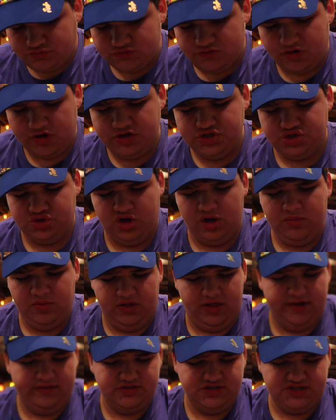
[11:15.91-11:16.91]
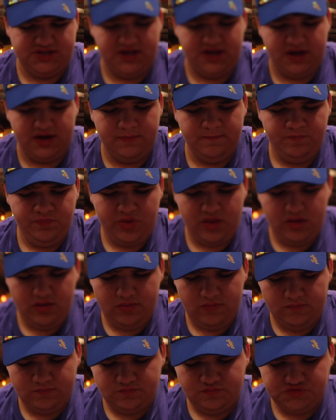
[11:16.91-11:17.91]
Very enjoyable, I would say.
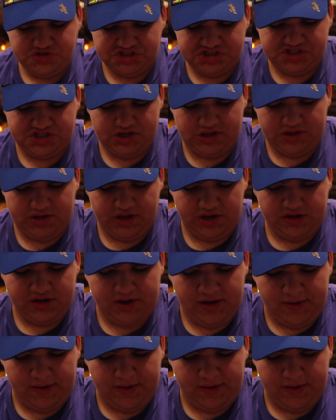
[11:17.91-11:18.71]
Just not like,